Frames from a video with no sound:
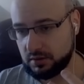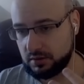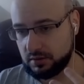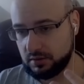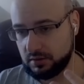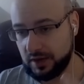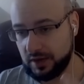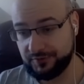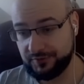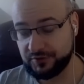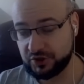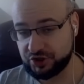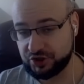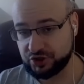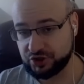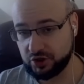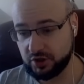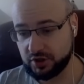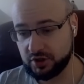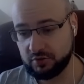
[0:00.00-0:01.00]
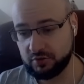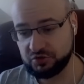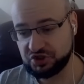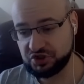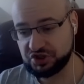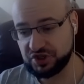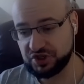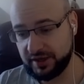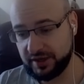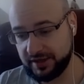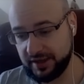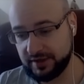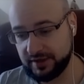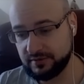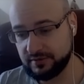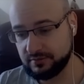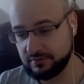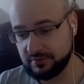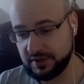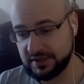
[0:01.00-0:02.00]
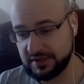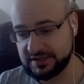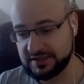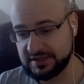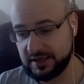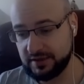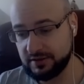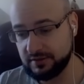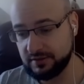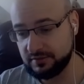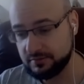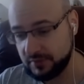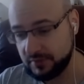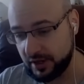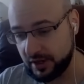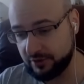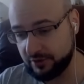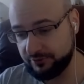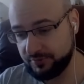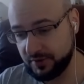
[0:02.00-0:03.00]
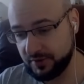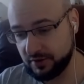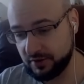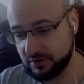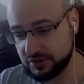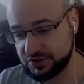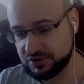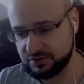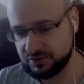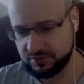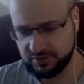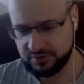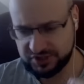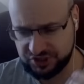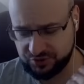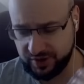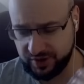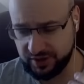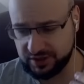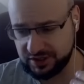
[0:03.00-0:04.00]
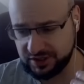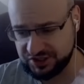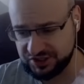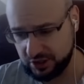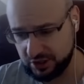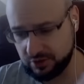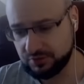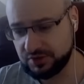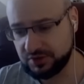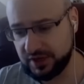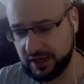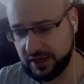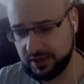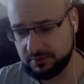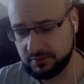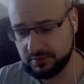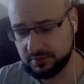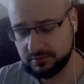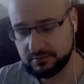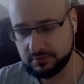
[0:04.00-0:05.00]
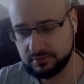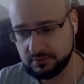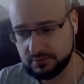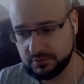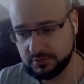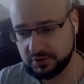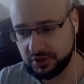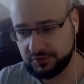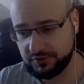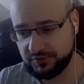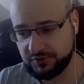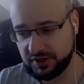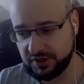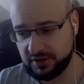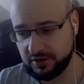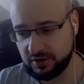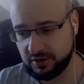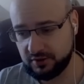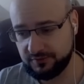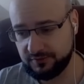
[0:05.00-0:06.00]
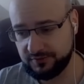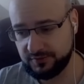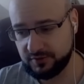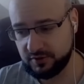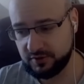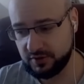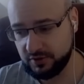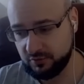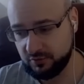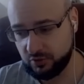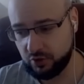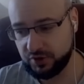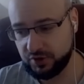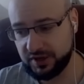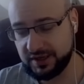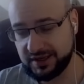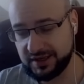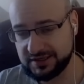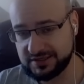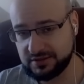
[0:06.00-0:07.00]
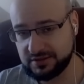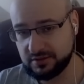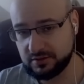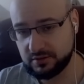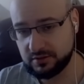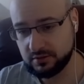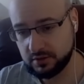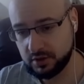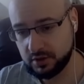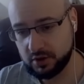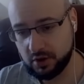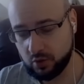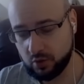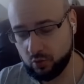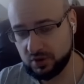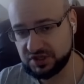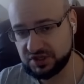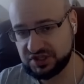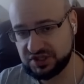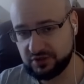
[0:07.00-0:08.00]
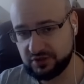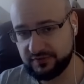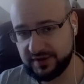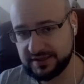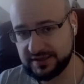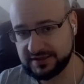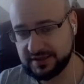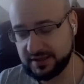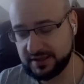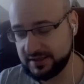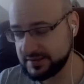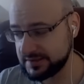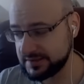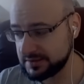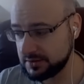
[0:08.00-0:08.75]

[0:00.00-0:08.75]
Aftershock, which is again Landslide Earth pillars, strike a second time. If you take it off, it will only cast one set of Landslides.